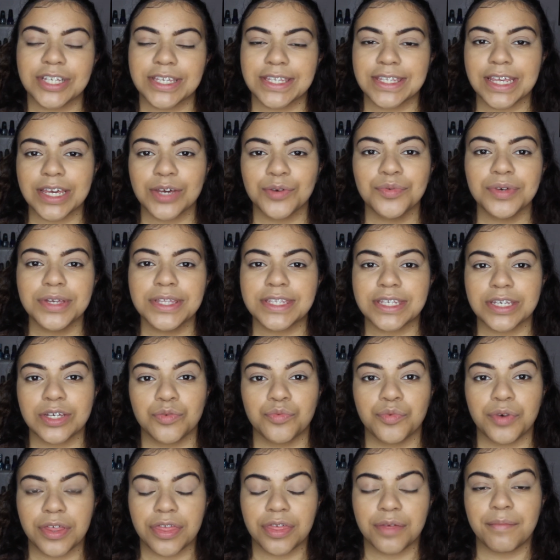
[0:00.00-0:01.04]
just like we
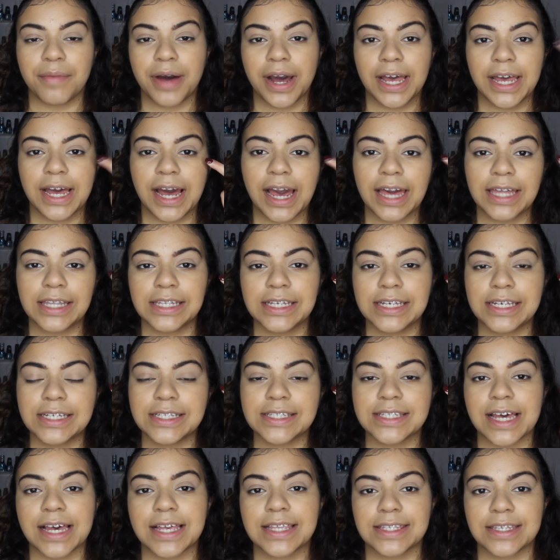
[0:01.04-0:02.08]
did with my
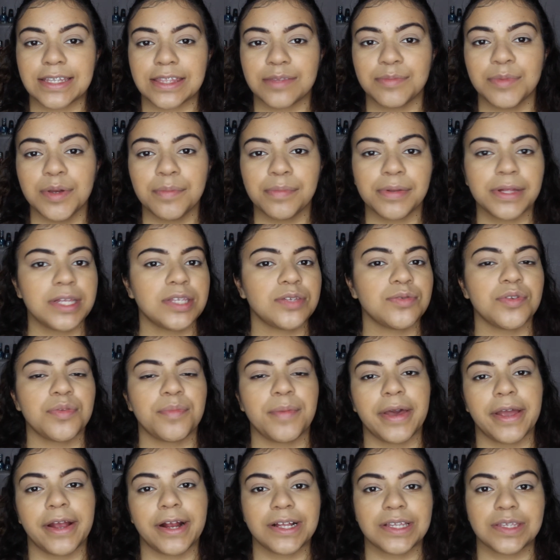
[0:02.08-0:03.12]
eyelids, I set them in place with
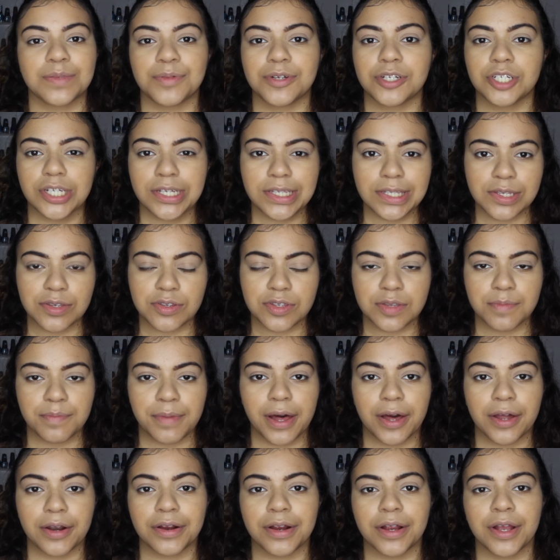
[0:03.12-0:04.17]
my Airspun translucent
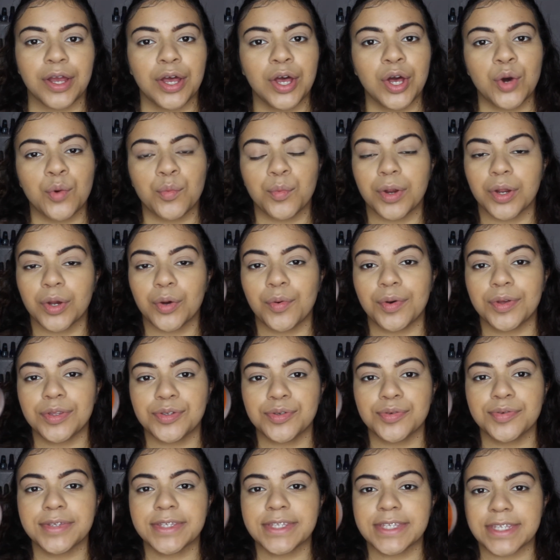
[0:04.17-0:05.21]
powder. We're going
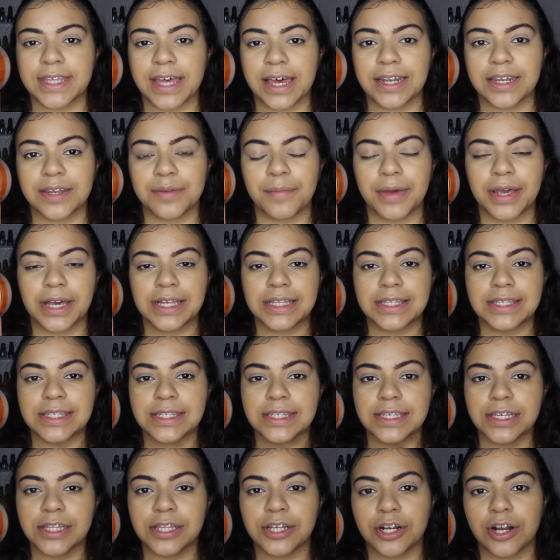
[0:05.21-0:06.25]
to set my
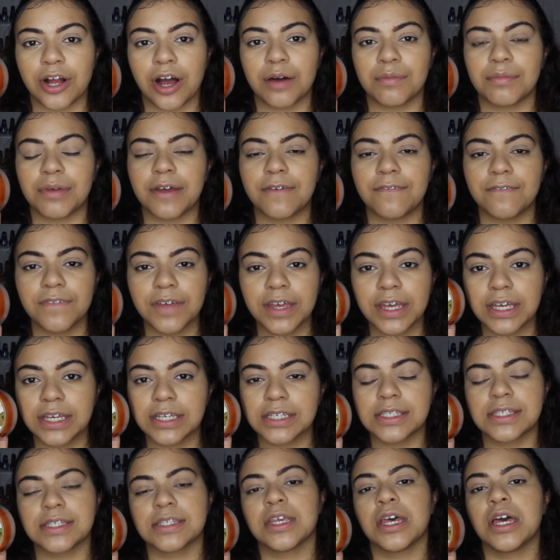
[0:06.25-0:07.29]
concealer on my
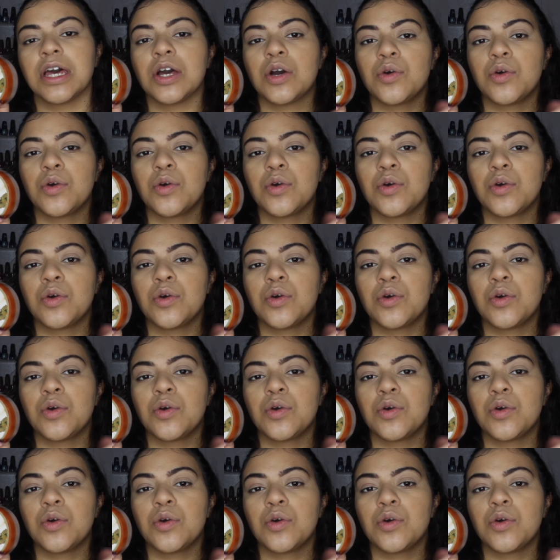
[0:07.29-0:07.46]
face